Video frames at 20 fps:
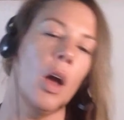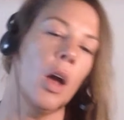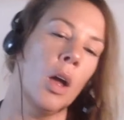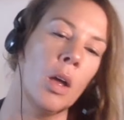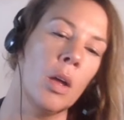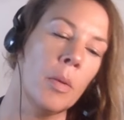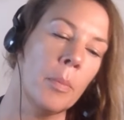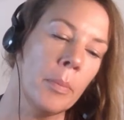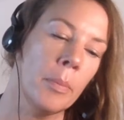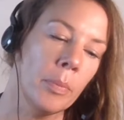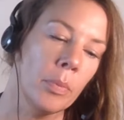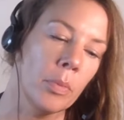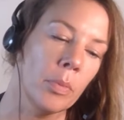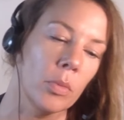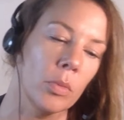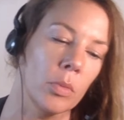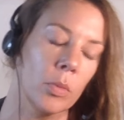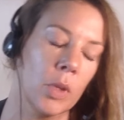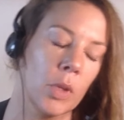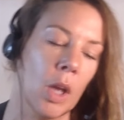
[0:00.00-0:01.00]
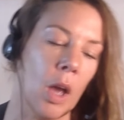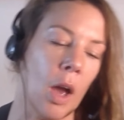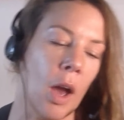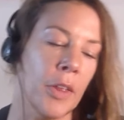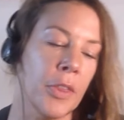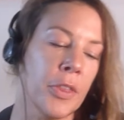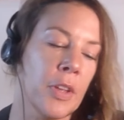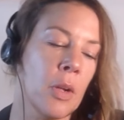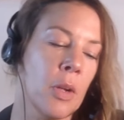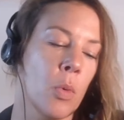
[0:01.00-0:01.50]
Um, yeah,
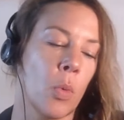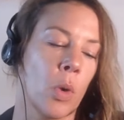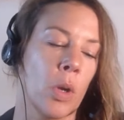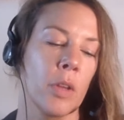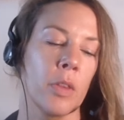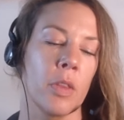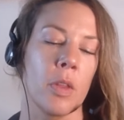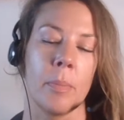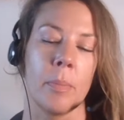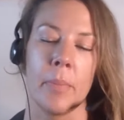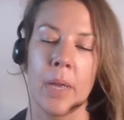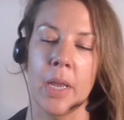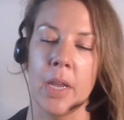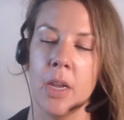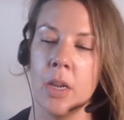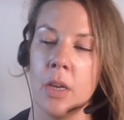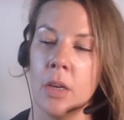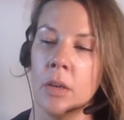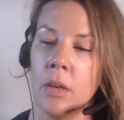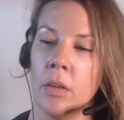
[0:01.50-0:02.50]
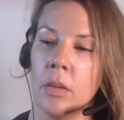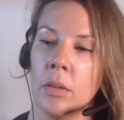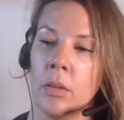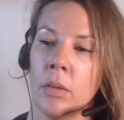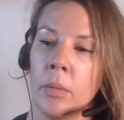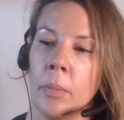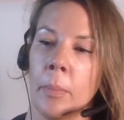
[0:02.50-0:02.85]
I think one of the main